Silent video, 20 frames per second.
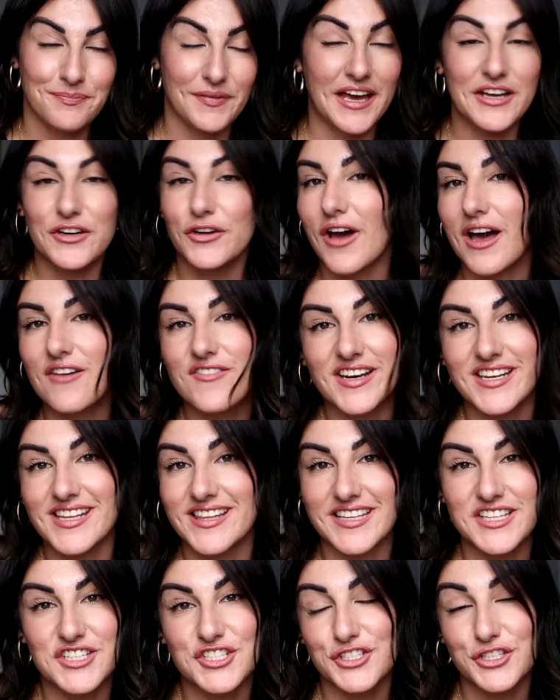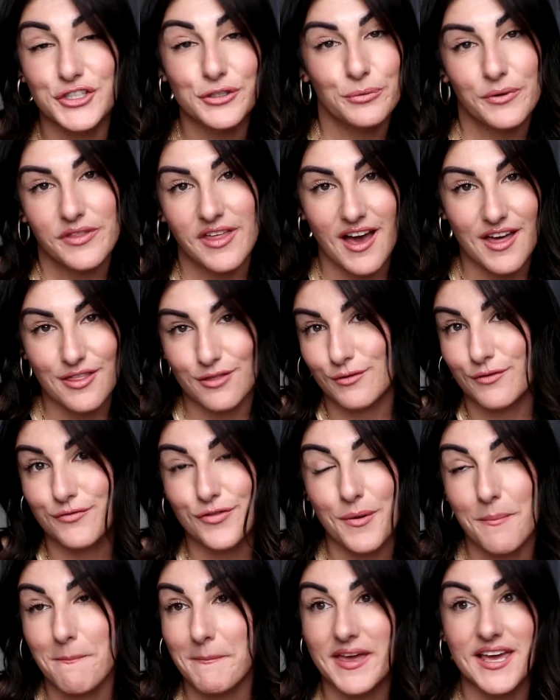I don't have anything to do with either
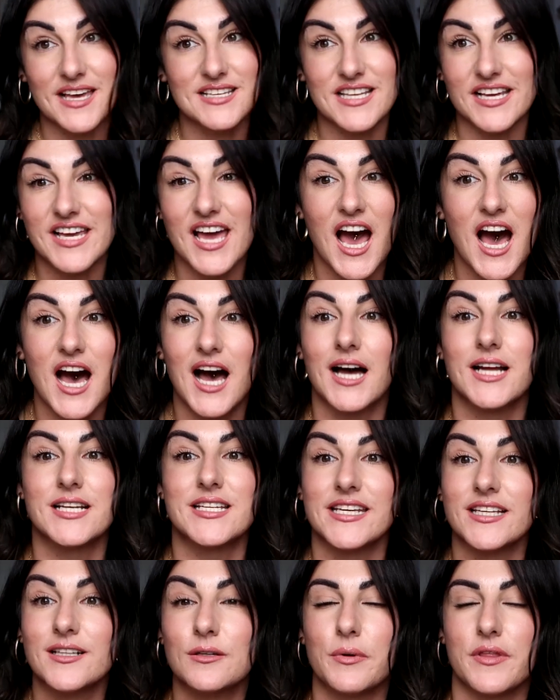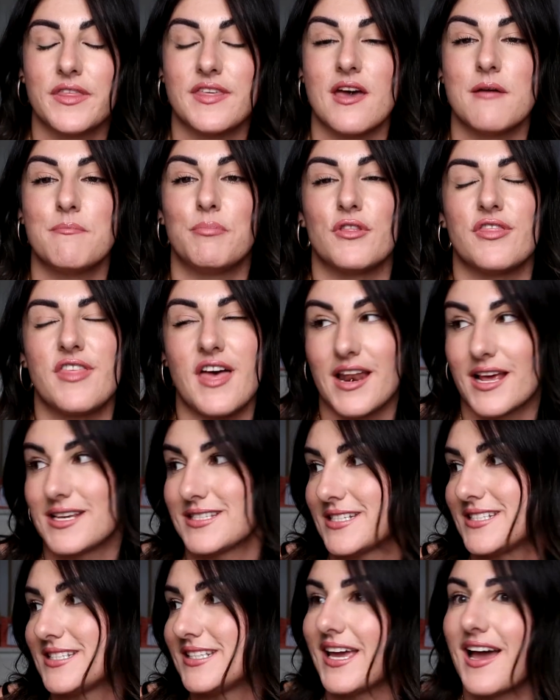of them because I can't deal with it. But then,
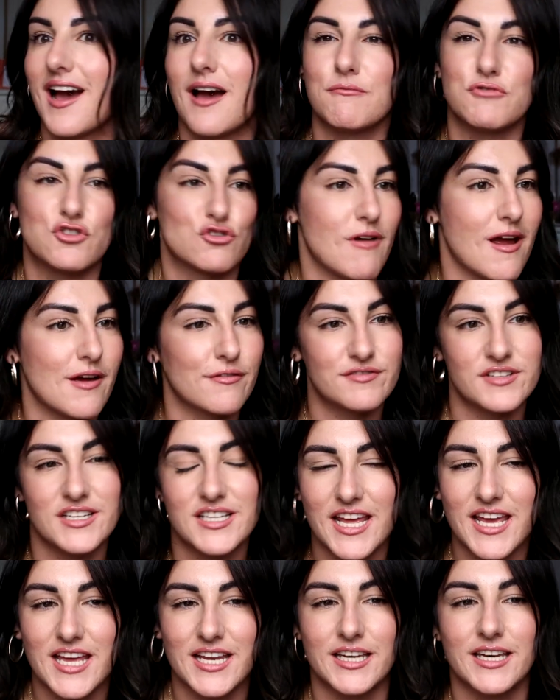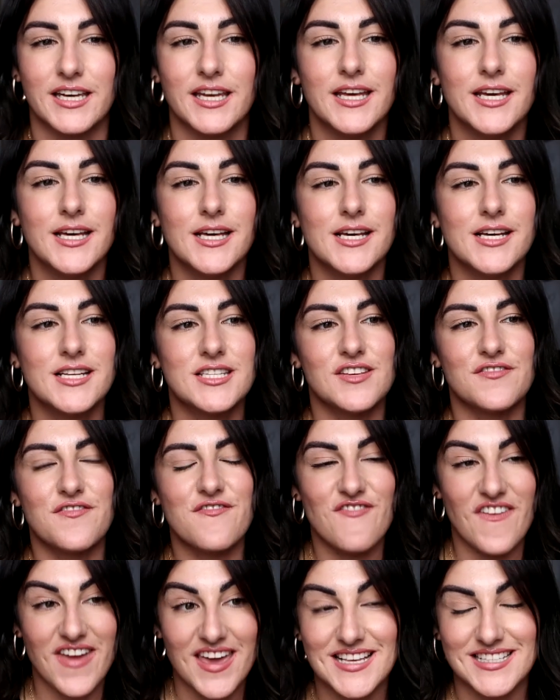as I say, I'm drafted in to
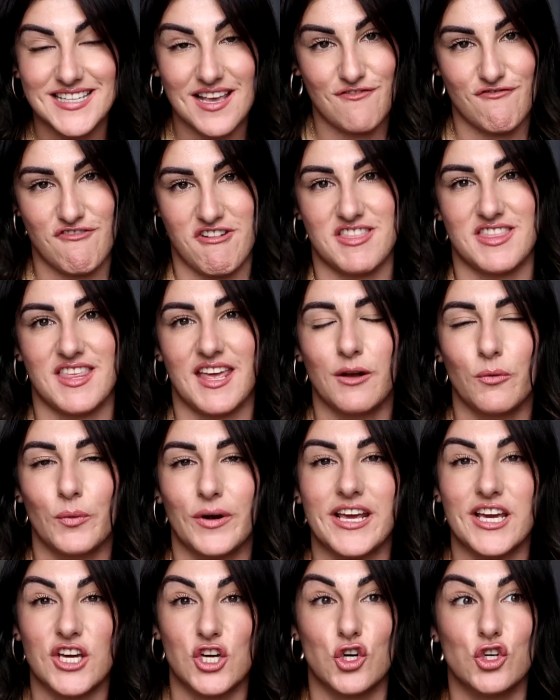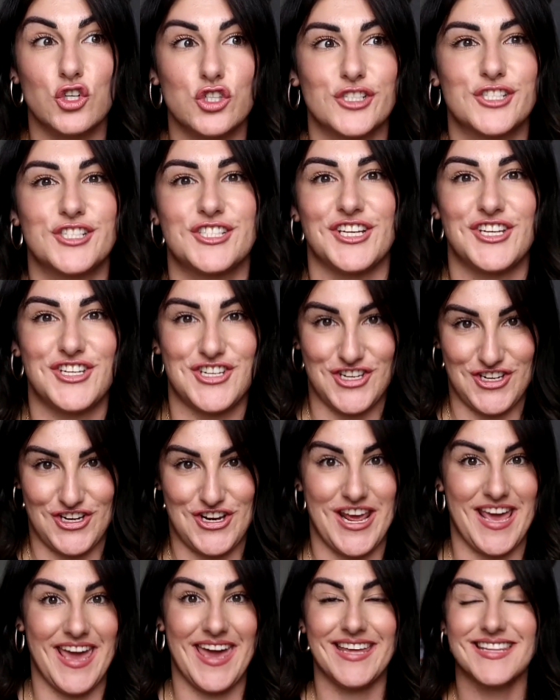fix everything when it goes to
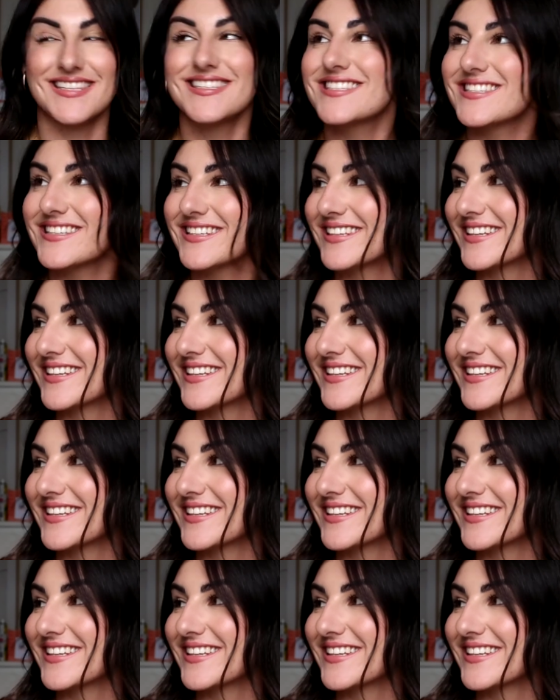shit.